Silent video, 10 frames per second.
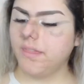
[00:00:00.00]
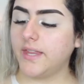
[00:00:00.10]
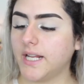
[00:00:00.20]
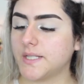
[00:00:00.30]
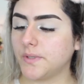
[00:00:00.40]

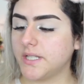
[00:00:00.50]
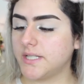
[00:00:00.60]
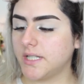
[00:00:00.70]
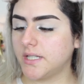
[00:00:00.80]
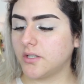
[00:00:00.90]
The next one
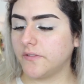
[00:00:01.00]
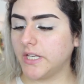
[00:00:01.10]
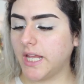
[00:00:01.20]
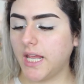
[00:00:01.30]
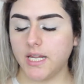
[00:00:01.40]
is the Urban
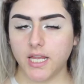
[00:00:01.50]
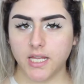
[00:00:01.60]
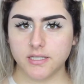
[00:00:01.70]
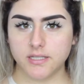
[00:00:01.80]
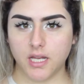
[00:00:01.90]
Decay
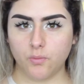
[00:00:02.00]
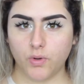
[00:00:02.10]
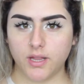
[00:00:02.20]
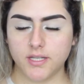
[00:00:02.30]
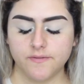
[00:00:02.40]
Naked Skin
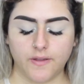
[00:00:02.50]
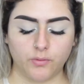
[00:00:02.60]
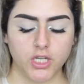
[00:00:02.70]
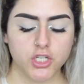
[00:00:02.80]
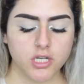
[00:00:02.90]
Weightless
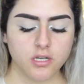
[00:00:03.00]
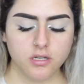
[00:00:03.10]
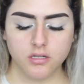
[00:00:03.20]
Foundation.